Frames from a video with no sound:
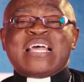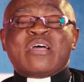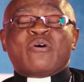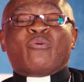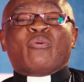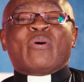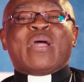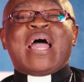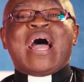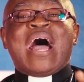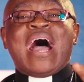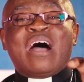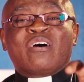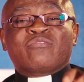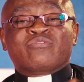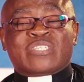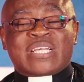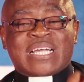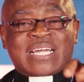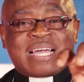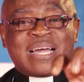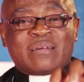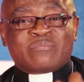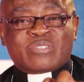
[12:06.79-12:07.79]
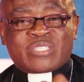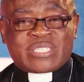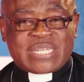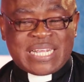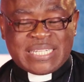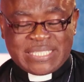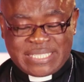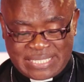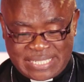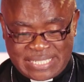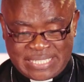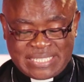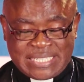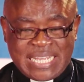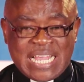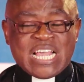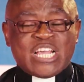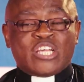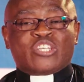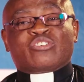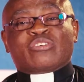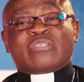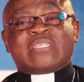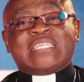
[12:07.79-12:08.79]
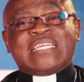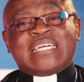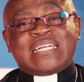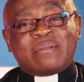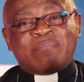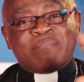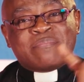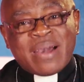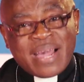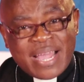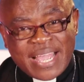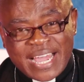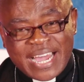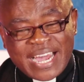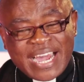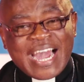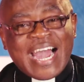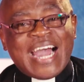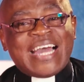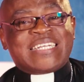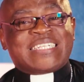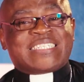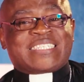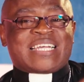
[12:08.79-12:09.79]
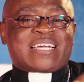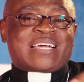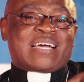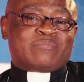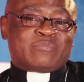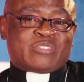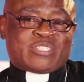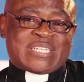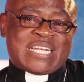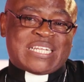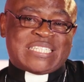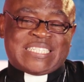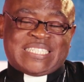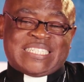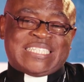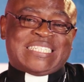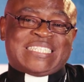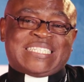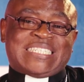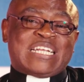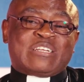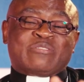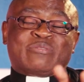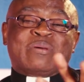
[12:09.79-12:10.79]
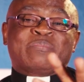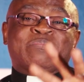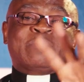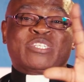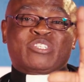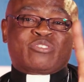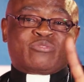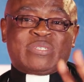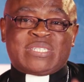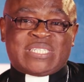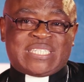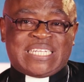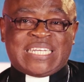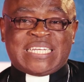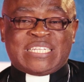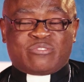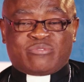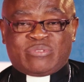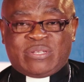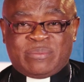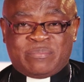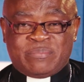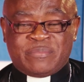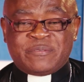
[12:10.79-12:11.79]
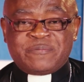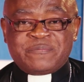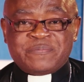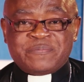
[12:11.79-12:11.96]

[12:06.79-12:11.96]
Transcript: We have circumstances. So Jeremiah had circumstances that were mistreating to him.